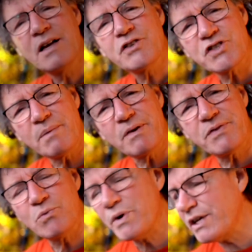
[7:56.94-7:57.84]
Some of
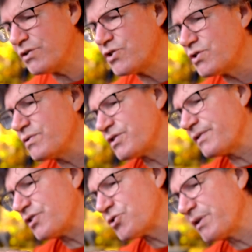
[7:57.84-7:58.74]
the weaker shoots
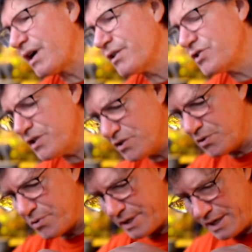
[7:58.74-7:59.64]
on the tree are just
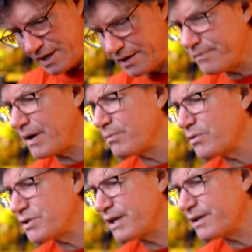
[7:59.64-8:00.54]
growing in. If I
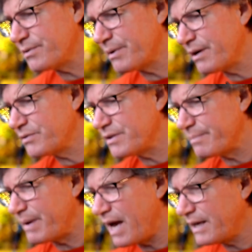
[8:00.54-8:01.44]
rotate it around to the
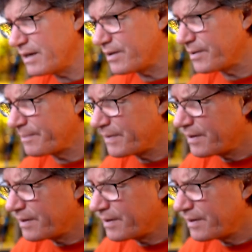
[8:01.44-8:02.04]
back here,